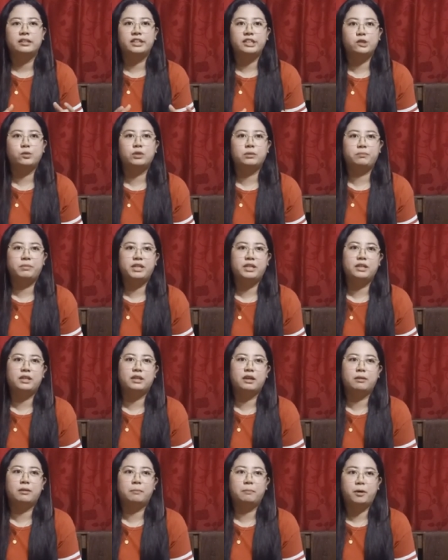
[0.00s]
this would
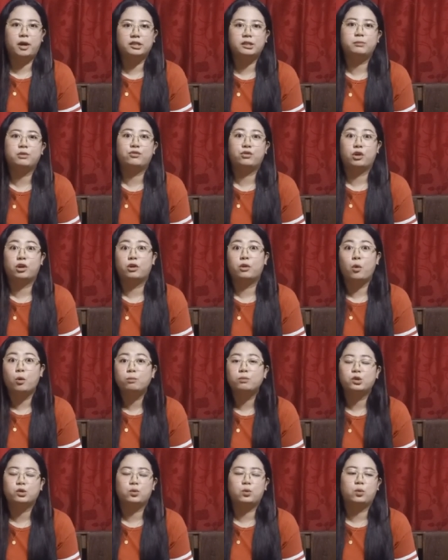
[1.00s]
be um, possible for our
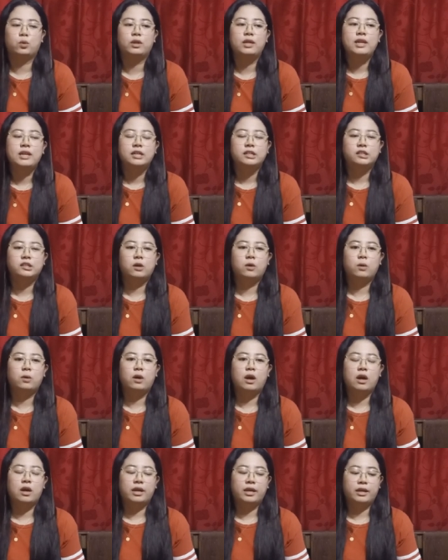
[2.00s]
homeschool.
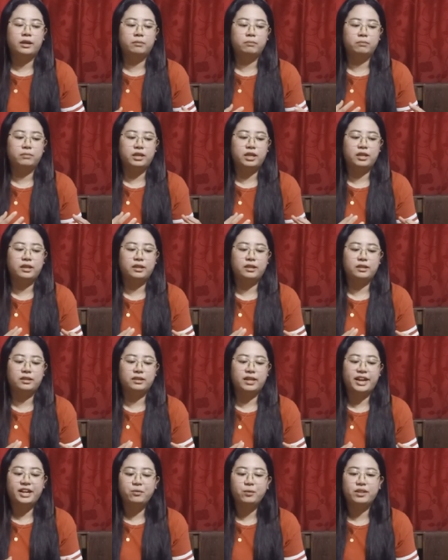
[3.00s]
So um,
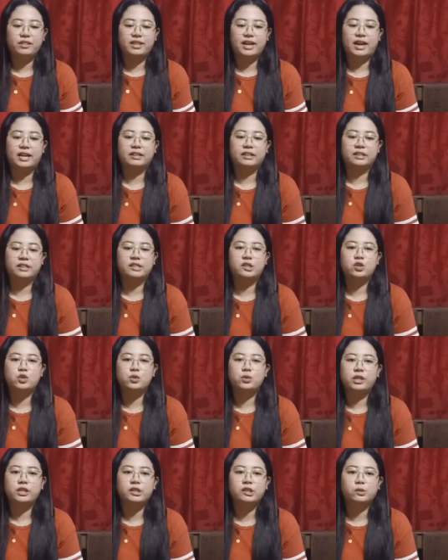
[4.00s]
in line with that, the
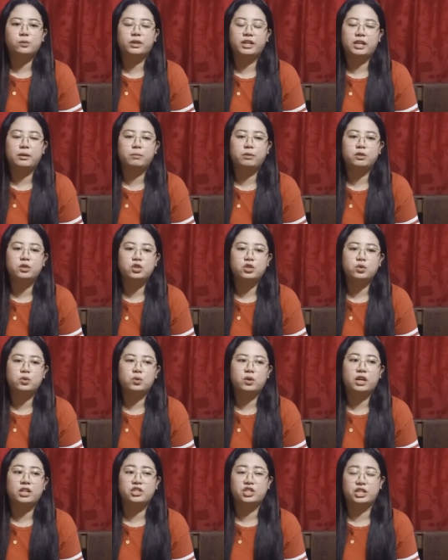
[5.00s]
students were able
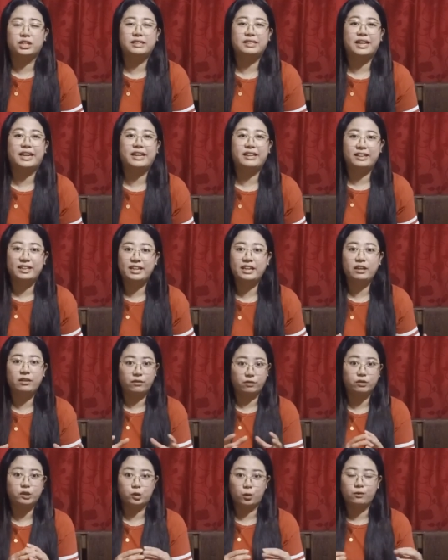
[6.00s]
to adjust, I
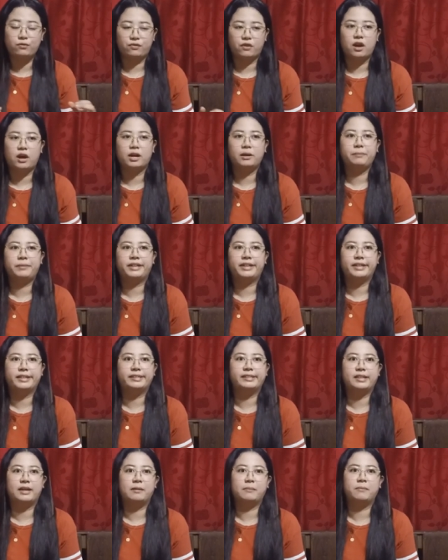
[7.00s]
think, so far
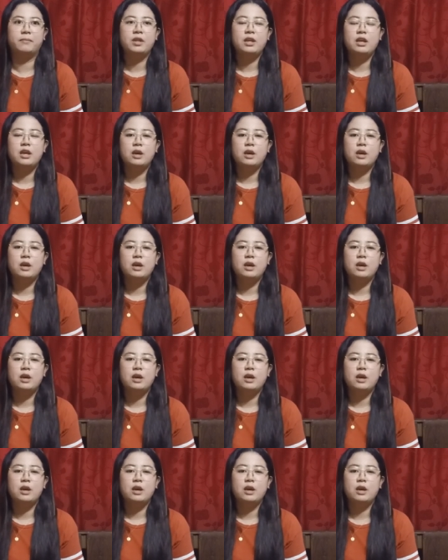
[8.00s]
because um,